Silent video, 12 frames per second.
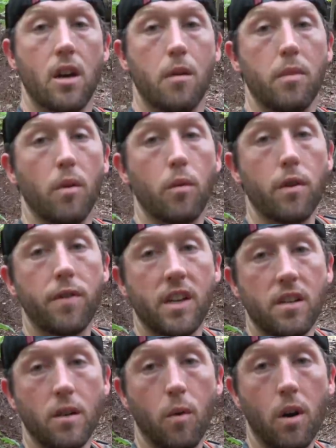But we're
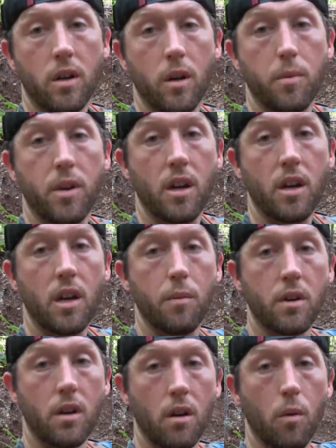fixing to walk up here, and
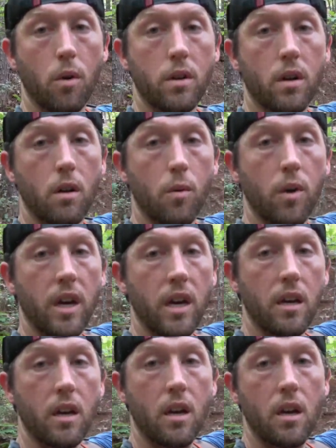we're going to work our
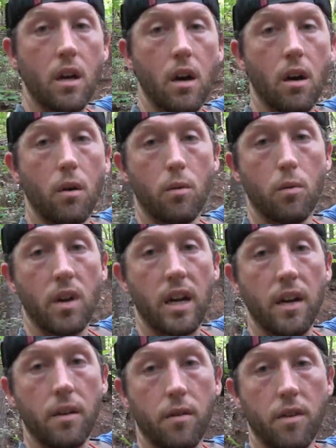way
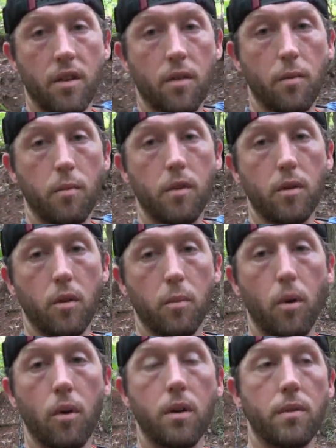around this little
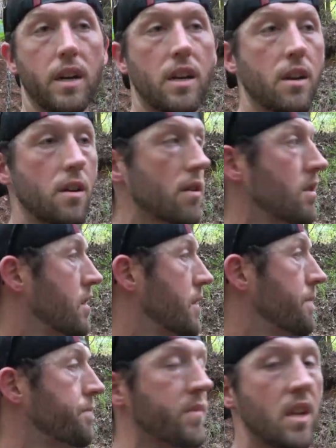point right here.
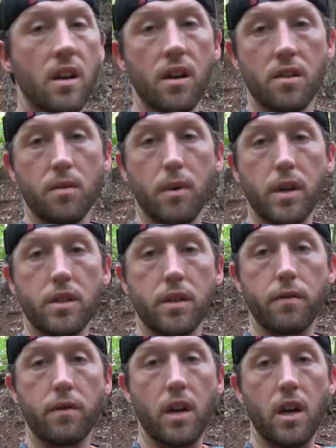There's a bunch
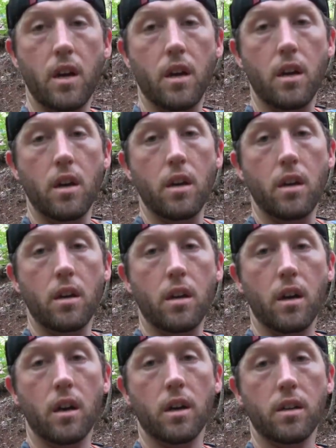of
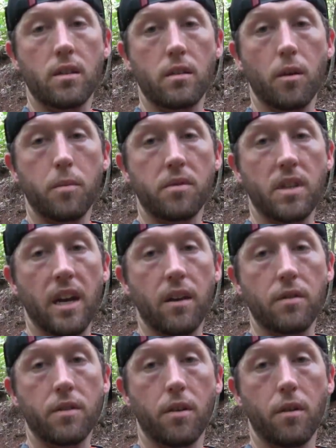slopes
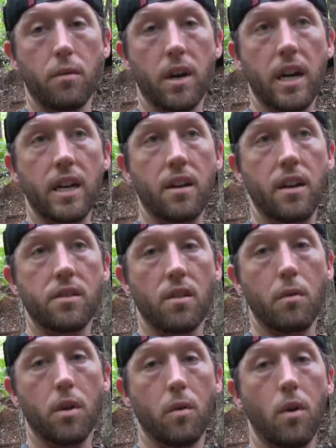down to the right, so
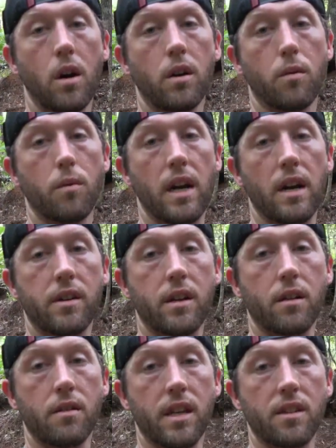I want to walk around it
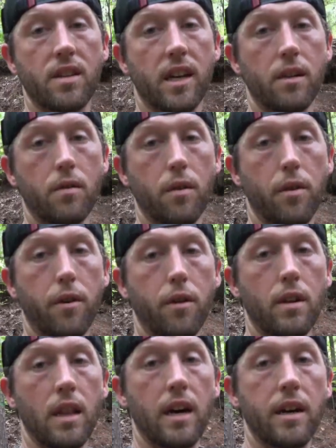on that second or
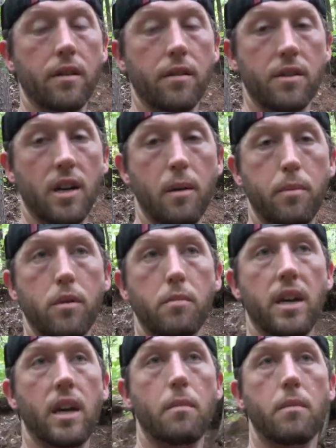third line on the top of the
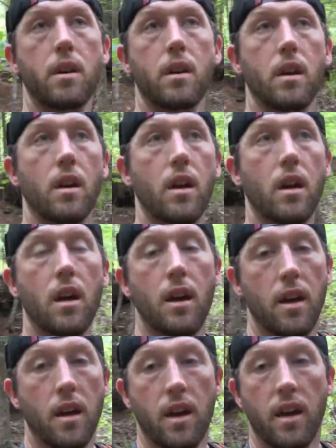map,
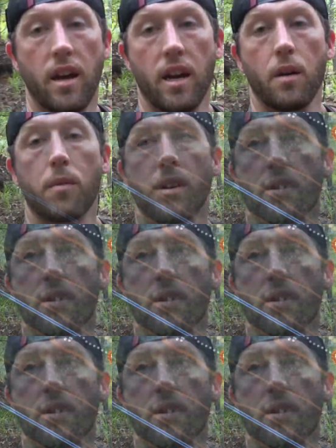and I want